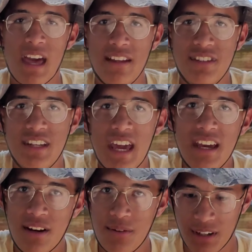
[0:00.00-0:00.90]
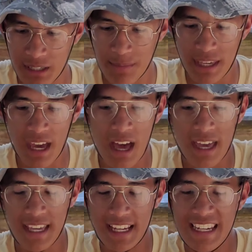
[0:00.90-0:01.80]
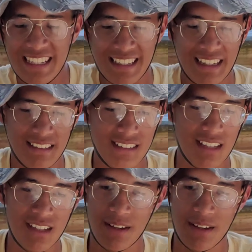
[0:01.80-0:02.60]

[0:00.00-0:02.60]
And today we're going to be eating it.